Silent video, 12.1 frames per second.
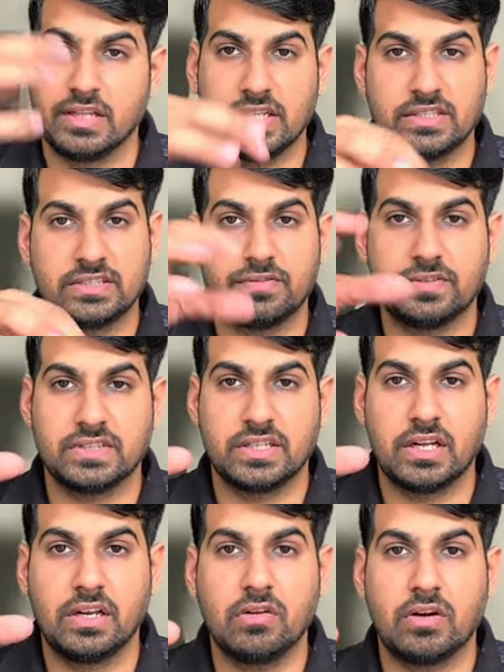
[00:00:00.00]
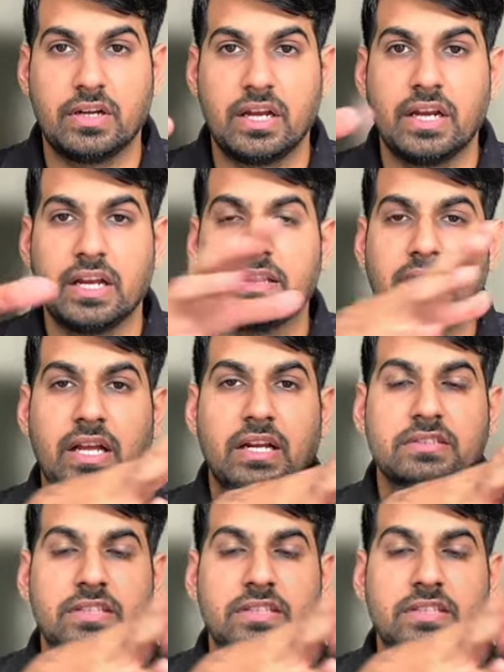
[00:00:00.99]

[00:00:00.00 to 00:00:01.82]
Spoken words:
There is a physical contact and they are